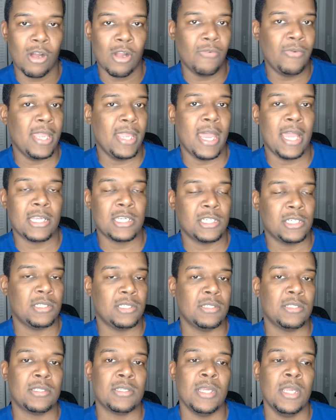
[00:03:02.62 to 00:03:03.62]

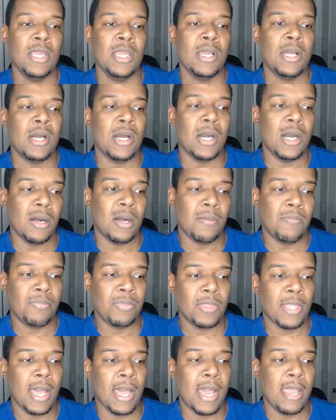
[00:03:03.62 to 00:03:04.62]
reactions.
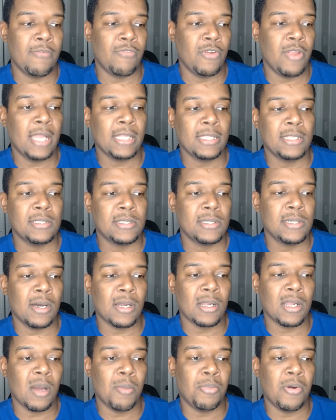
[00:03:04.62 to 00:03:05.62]
I've reacted to a
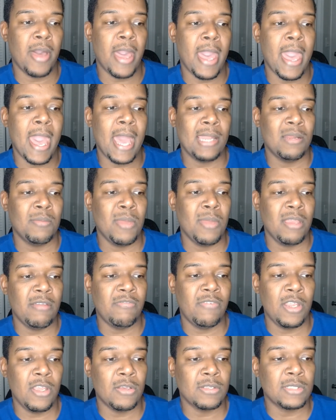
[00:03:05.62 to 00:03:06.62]
couple of anime
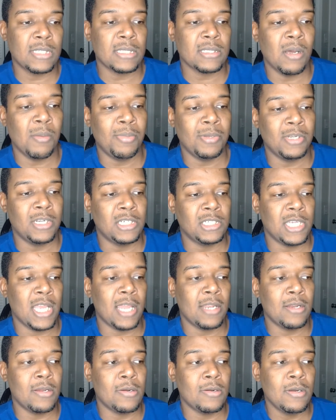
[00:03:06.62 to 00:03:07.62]
videos that's up on the
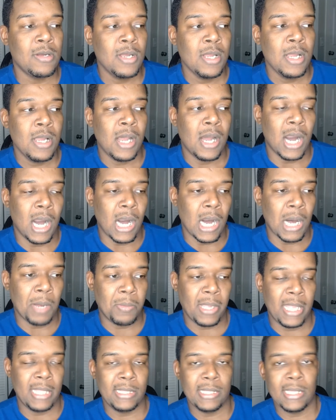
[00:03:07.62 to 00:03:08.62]
channel.
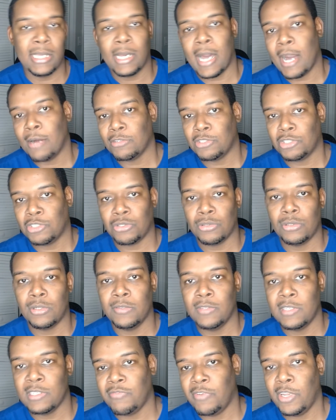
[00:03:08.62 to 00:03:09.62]
In the outro of
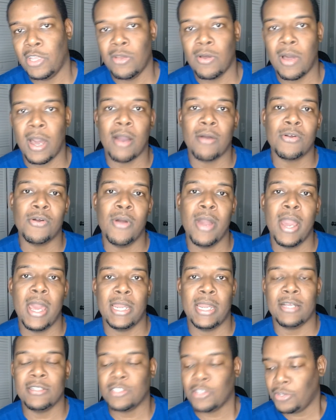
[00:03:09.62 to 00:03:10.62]
this video, I'll go ahead
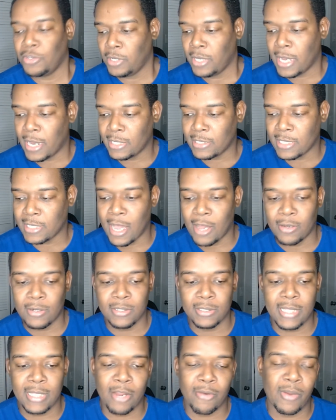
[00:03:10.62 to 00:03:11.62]
and I'll tell you guys how to
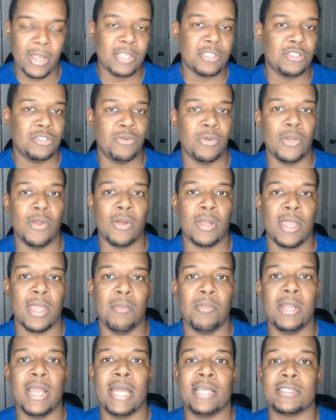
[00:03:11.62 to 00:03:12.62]
direct to it, okay?
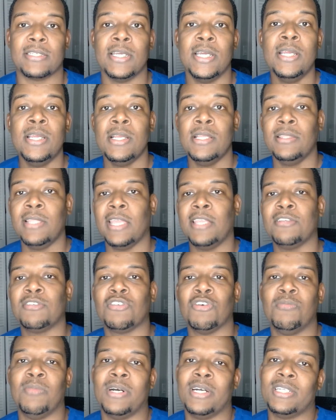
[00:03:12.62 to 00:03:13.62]
But guys, thank you
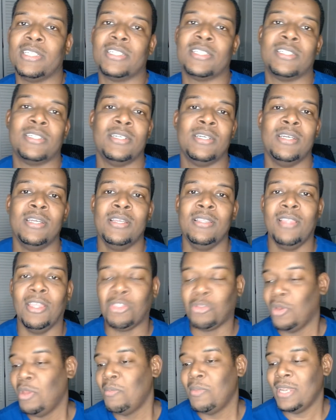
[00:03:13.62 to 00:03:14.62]
so much. The
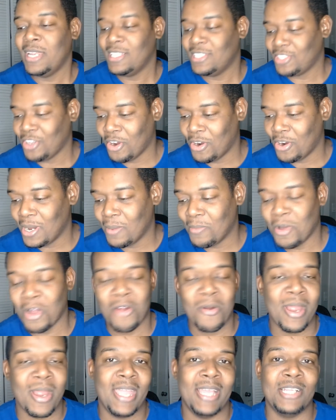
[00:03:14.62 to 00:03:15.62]
3 minutes are up. All
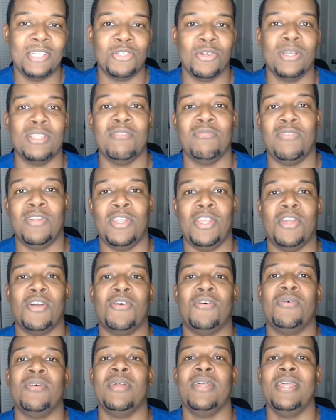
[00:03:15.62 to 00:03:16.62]
right, enjoy the
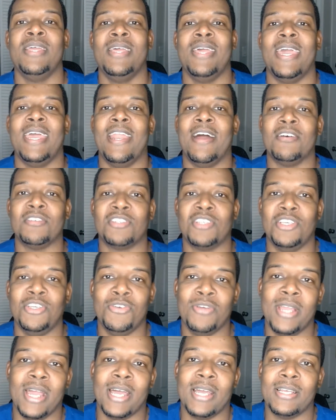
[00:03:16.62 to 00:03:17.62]
video, and I'll see you
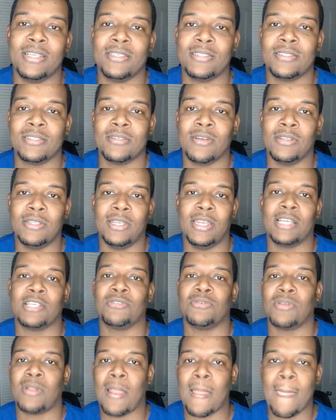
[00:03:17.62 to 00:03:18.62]
guys on the next
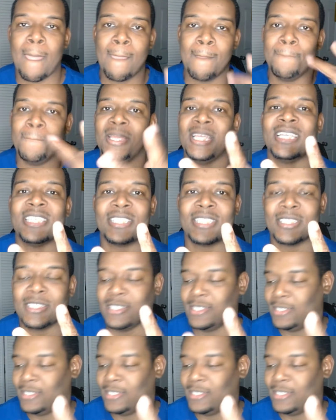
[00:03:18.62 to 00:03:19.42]
one. Peace.